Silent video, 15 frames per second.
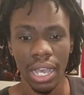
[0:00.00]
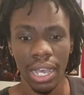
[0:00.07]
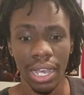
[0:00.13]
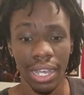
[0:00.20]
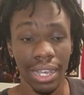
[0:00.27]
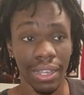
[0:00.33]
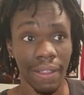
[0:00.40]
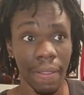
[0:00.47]

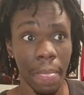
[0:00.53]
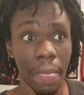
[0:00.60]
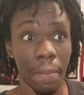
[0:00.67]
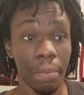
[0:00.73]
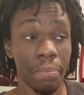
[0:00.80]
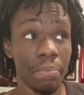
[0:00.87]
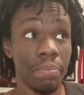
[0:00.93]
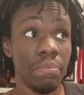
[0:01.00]

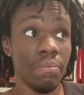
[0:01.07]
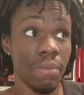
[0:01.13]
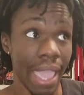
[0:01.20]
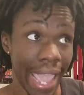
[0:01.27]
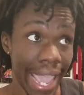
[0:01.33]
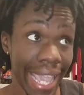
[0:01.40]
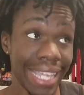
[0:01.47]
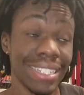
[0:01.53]

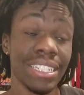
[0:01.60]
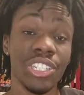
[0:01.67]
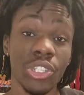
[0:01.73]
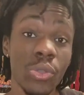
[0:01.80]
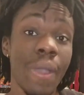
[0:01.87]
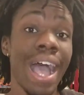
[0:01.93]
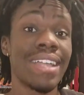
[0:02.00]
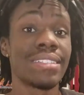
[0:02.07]
And
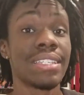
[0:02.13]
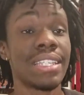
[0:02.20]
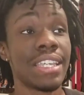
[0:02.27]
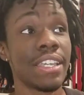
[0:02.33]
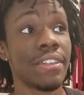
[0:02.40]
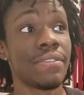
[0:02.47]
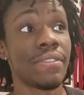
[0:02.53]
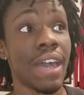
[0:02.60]
you had to
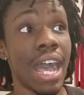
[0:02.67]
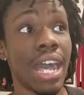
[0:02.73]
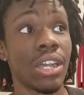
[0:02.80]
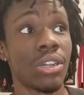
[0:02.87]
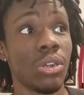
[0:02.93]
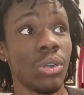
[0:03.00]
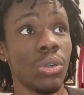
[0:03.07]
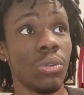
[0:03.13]
give
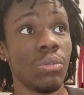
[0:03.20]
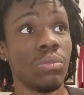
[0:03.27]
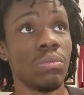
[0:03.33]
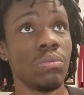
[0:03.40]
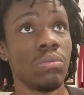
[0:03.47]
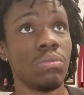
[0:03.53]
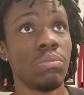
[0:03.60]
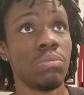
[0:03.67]
Akko
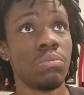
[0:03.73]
